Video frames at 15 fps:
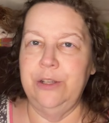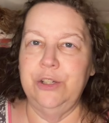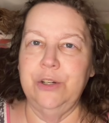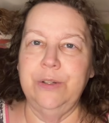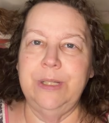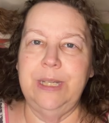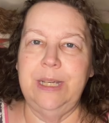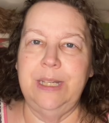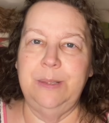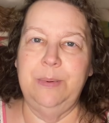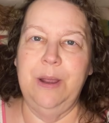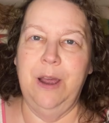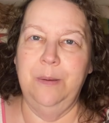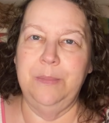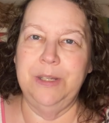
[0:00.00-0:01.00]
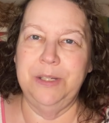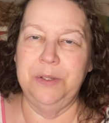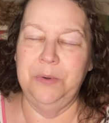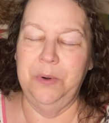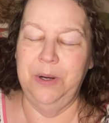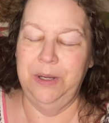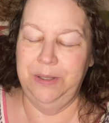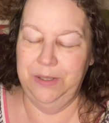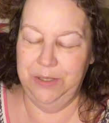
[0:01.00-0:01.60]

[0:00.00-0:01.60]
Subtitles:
Jersey is behind me snoring,